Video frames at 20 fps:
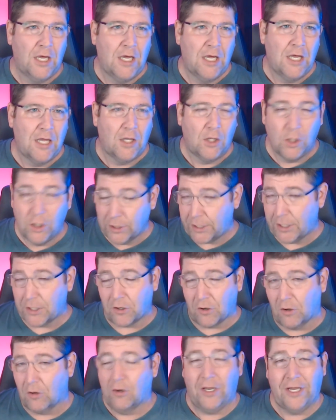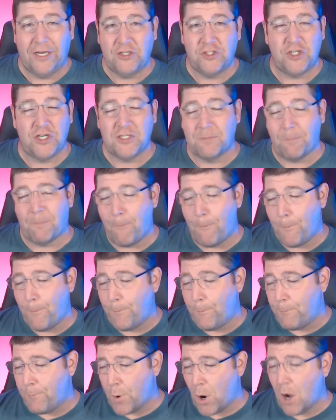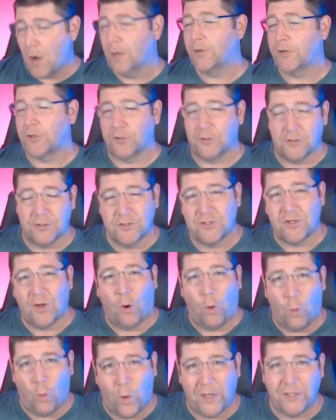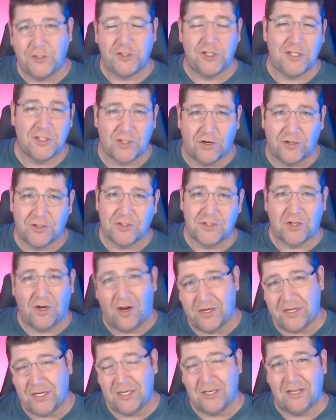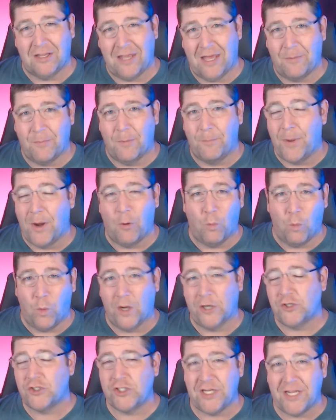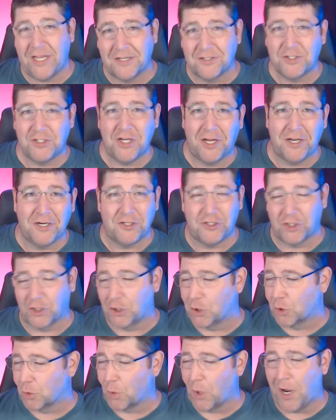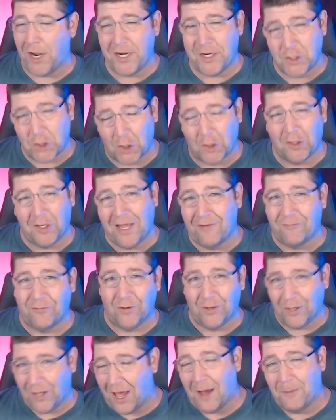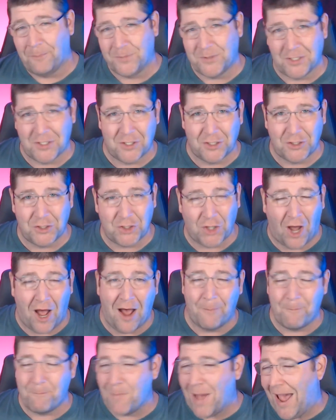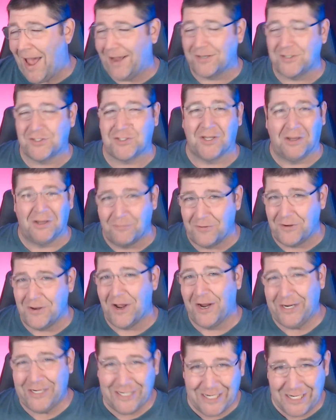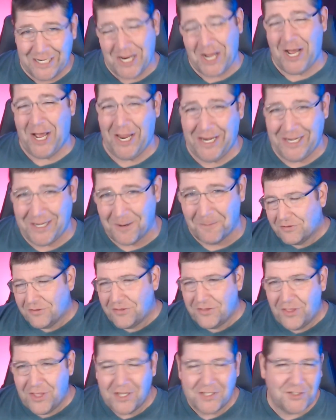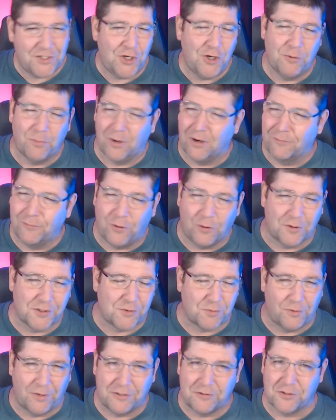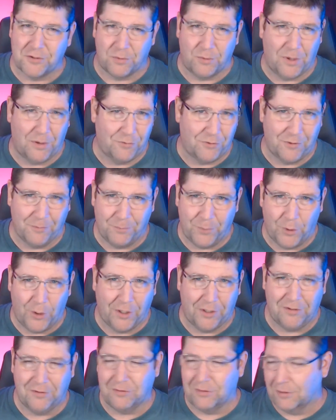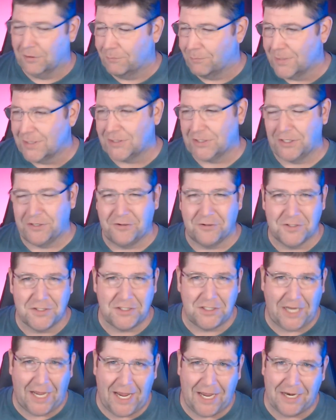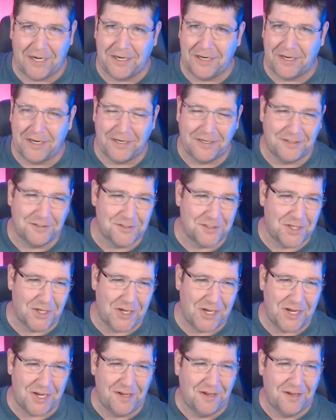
look at her like she's bonkers when she starts talking to them about what she has done to grind her level up to the top max of 99. This humor, of course, runs throughout the book. The misunderstandings, the